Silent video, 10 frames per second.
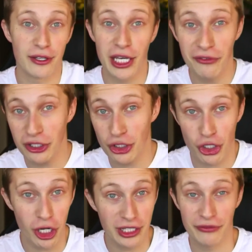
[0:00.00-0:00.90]
give it a
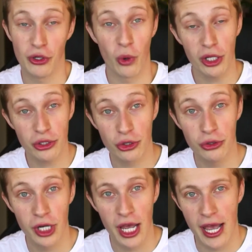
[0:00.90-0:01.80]
shot if you want
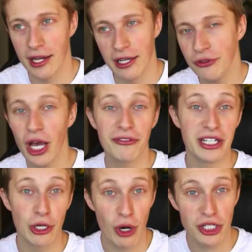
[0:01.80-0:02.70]
to. And if you have
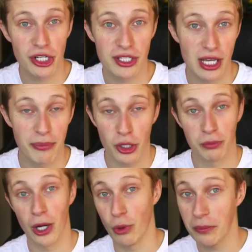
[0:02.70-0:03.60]
any questions about
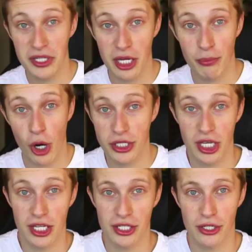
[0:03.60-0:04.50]
my web design
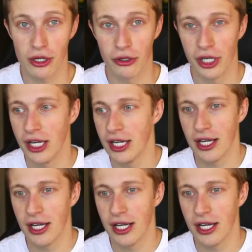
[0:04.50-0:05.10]
process or